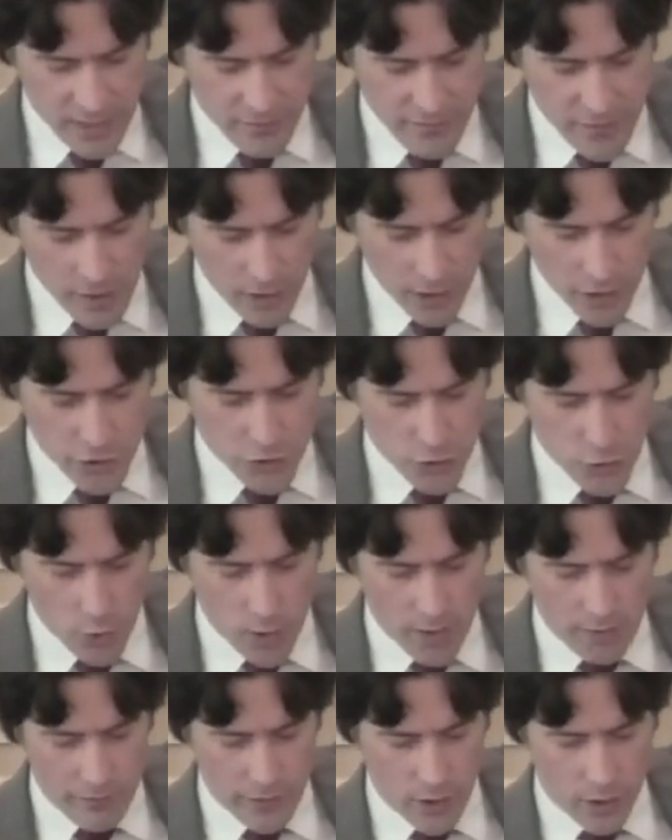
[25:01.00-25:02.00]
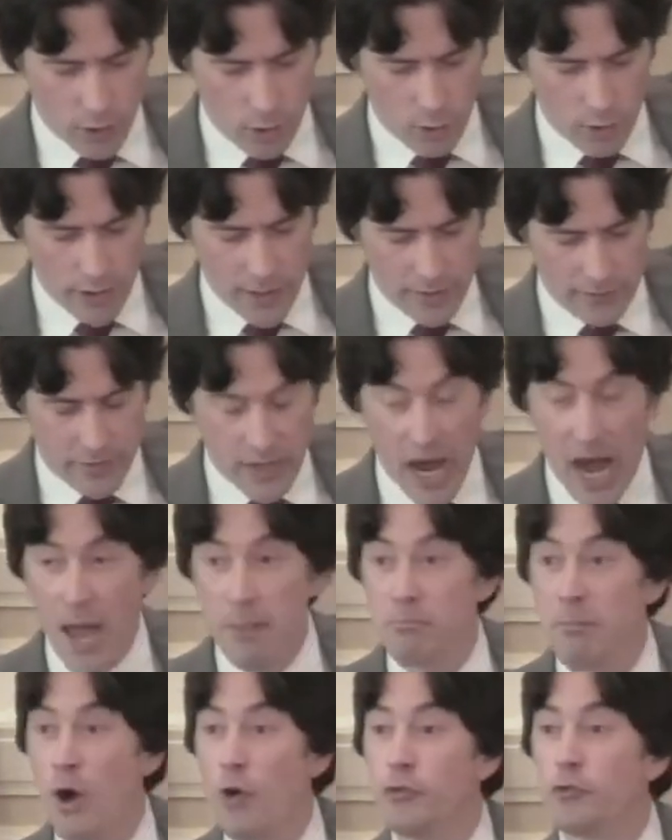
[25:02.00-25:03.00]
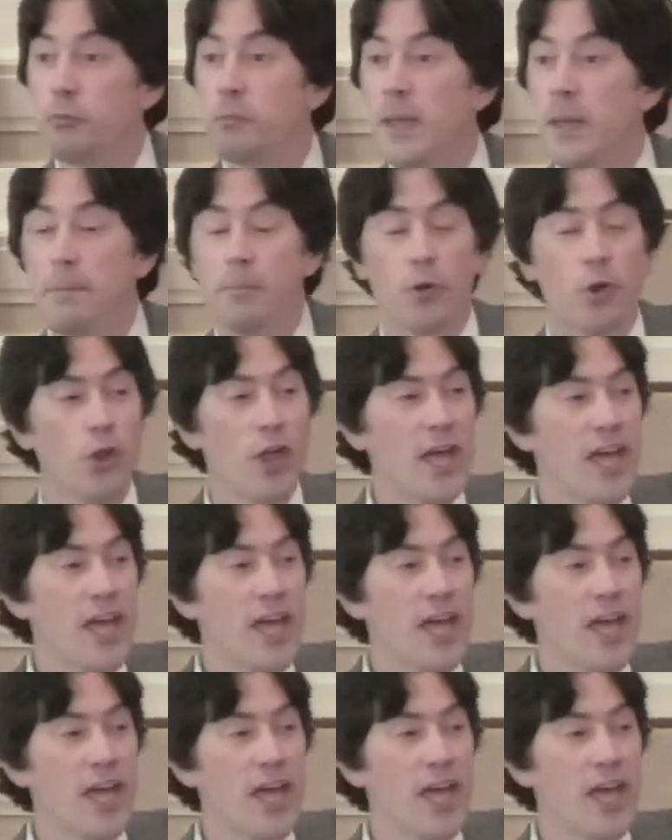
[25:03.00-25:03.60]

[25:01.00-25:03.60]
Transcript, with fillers: and fallen short of the glory of God. Most people